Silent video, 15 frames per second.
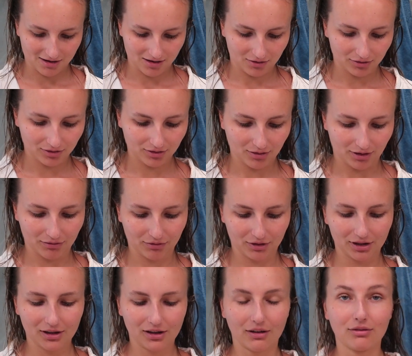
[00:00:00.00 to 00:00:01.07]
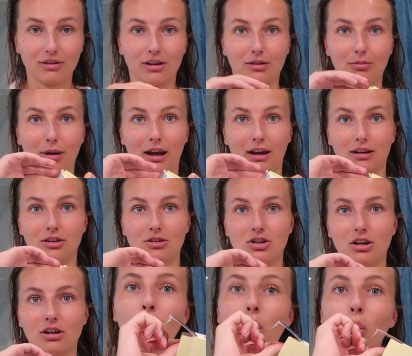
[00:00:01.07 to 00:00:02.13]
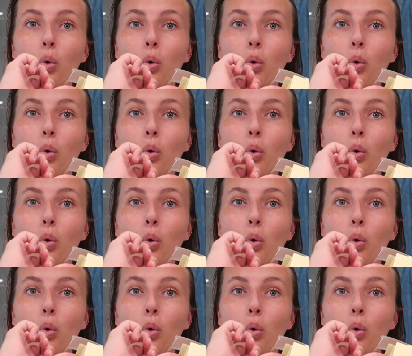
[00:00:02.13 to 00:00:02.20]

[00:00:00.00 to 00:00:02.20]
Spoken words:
Also, I really love this packaging.